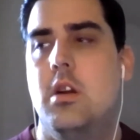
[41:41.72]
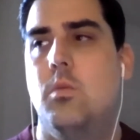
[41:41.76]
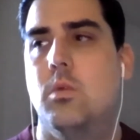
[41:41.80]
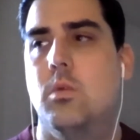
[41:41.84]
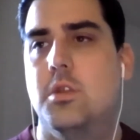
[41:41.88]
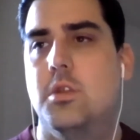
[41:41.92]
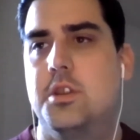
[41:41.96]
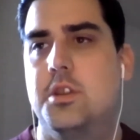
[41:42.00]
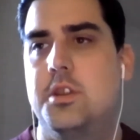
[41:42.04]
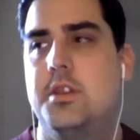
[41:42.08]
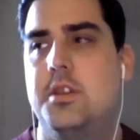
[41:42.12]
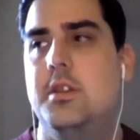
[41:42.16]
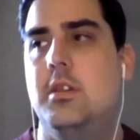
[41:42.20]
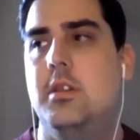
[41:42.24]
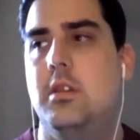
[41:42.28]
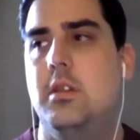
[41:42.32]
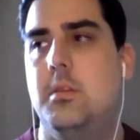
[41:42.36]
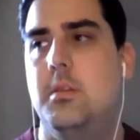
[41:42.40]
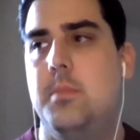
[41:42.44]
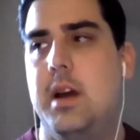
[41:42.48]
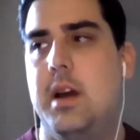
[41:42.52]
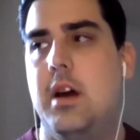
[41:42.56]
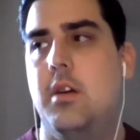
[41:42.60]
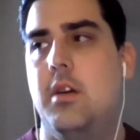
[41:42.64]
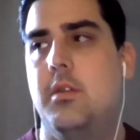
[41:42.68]
still
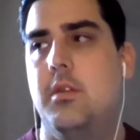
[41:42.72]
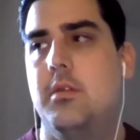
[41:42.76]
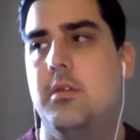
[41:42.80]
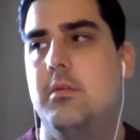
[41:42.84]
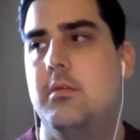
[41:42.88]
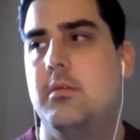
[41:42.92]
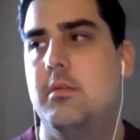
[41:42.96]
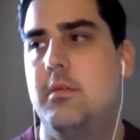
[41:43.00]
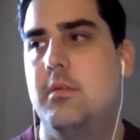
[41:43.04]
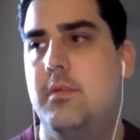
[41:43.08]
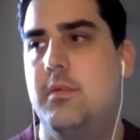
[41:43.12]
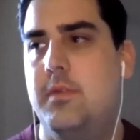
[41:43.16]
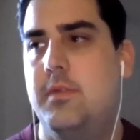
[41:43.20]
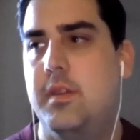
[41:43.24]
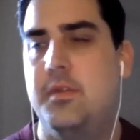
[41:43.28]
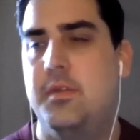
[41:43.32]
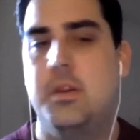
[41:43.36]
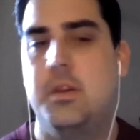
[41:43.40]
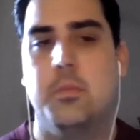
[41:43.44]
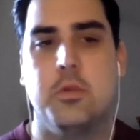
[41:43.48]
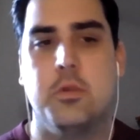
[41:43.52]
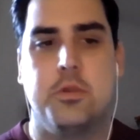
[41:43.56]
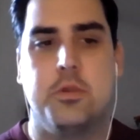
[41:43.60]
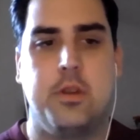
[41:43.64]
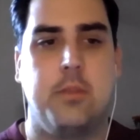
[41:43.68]
about
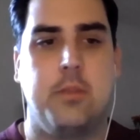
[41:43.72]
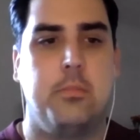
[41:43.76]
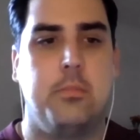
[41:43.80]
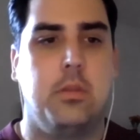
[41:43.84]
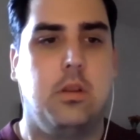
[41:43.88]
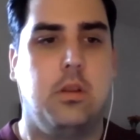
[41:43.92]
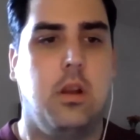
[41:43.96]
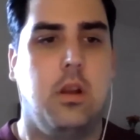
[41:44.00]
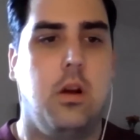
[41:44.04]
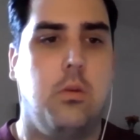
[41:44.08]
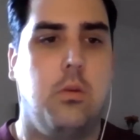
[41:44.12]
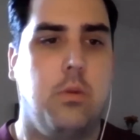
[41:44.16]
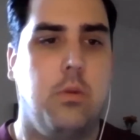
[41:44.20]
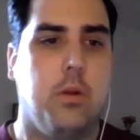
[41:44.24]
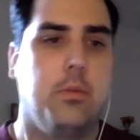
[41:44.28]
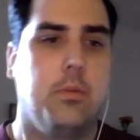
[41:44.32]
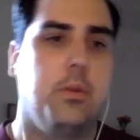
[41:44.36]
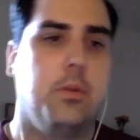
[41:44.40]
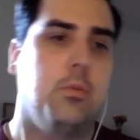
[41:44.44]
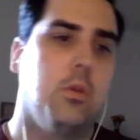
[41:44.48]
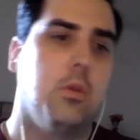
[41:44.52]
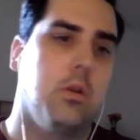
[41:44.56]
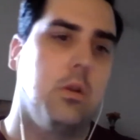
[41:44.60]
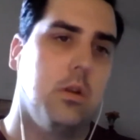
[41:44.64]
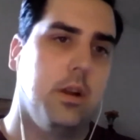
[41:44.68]
50% below where we
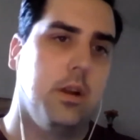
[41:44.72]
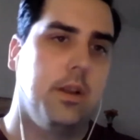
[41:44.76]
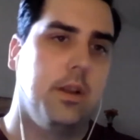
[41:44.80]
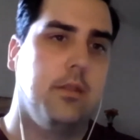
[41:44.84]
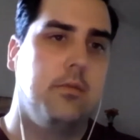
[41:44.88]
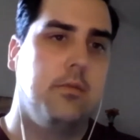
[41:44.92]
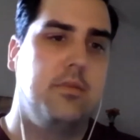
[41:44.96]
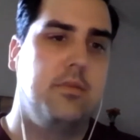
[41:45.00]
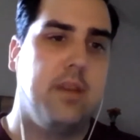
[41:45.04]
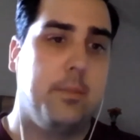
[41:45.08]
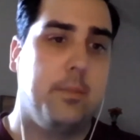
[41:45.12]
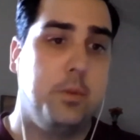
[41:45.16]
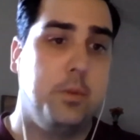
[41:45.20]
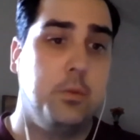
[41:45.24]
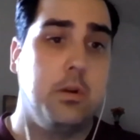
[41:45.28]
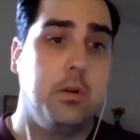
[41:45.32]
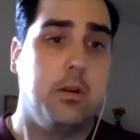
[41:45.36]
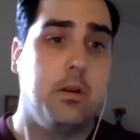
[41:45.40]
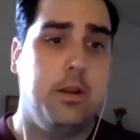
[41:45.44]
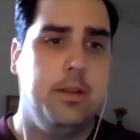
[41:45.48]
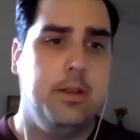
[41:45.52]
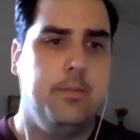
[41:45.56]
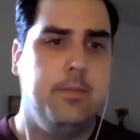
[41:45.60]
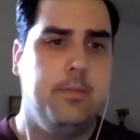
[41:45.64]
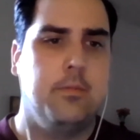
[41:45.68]
were in
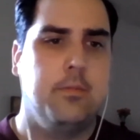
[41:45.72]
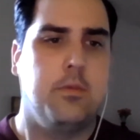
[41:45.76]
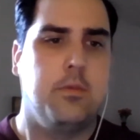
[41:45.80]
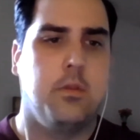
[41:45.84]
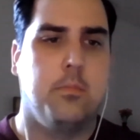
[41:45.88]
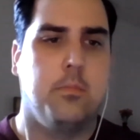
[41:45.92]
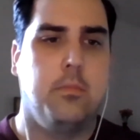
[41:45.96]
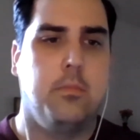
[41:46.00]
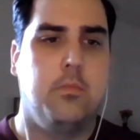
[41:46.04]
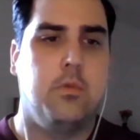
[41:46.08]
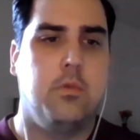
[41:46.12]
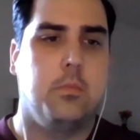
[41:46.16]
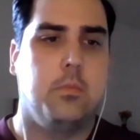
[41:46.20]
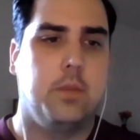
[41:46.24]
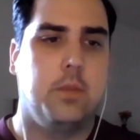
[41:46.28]
February from kind